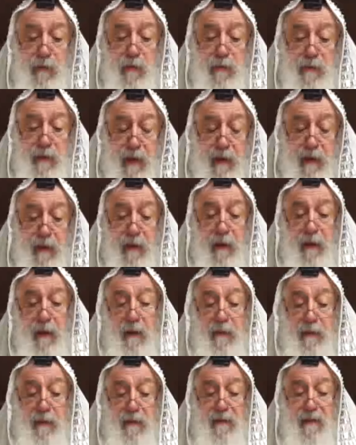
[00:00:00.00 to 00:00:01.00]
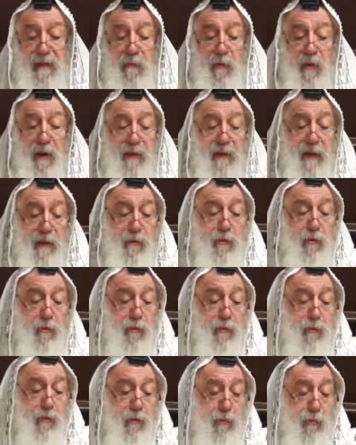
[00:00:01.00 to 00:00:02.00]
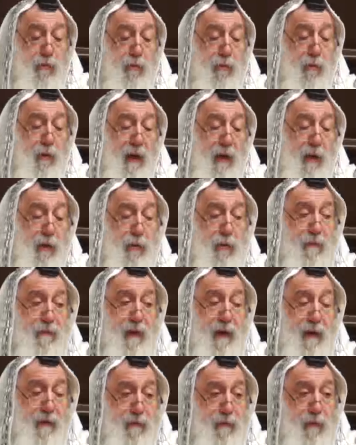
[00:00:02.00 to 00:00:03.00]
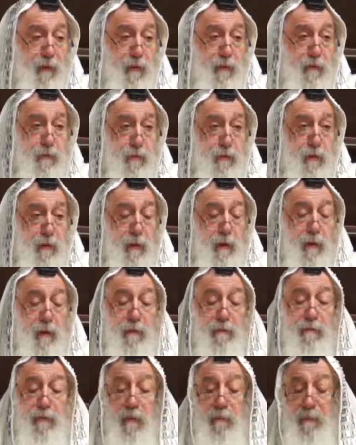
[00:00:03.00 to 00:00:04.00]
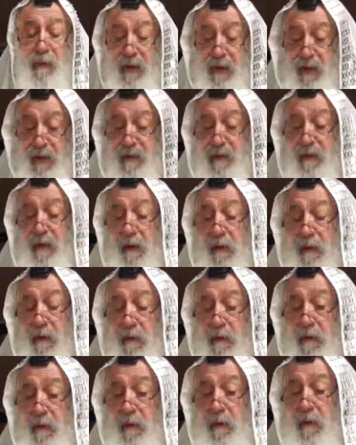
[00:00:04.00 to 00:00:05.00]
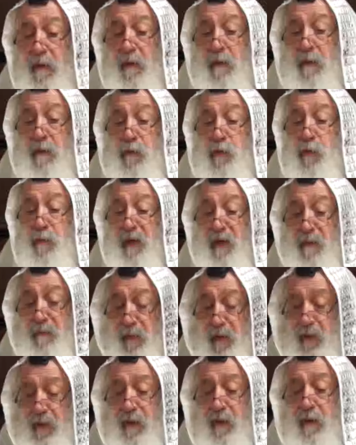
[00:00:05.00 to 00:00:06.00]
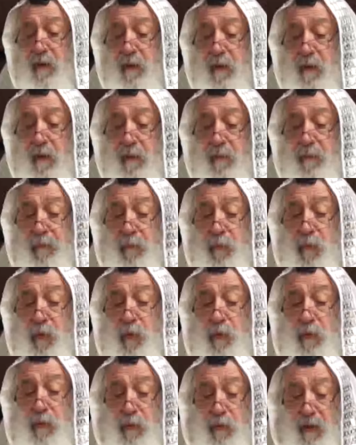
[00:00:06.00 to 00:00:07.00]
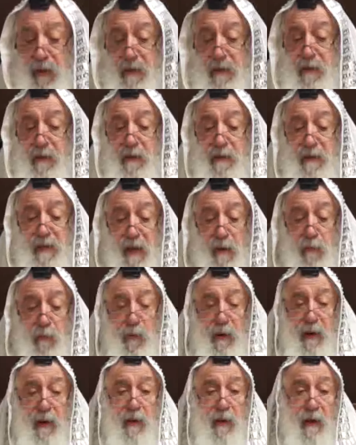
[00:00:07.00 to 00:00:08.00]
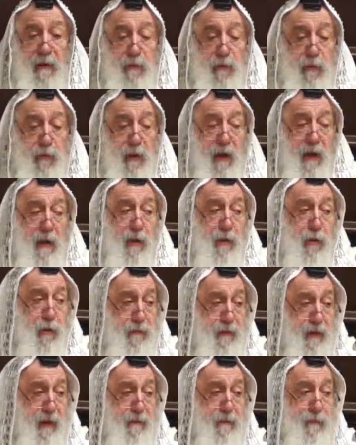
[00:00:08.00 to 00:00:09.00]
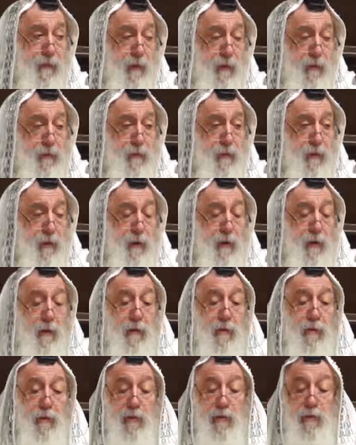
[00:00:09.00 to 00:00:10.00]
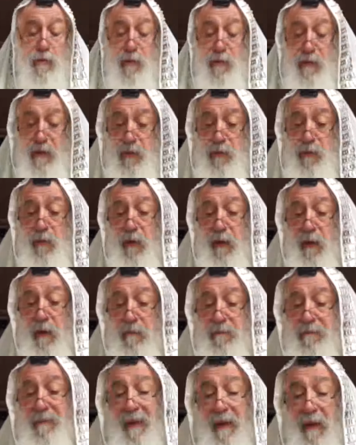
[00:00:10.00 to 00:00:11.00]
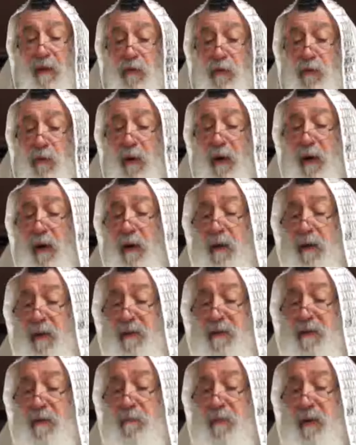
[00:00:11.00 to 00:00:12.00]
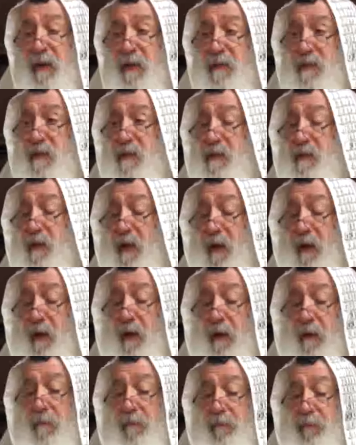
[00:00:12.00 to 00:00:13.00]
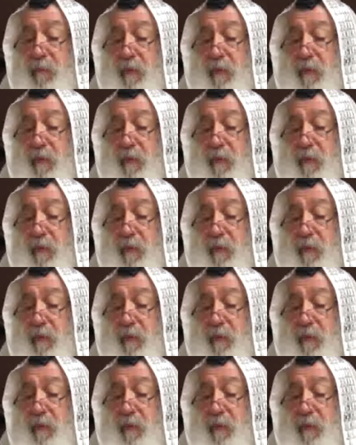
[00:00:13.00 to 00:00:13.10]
to take the same way that you do a lot of effort for Parnasa to make money. This the same way you have to do a lot of effort to study Torah. Torah is the biggest Yitzhara.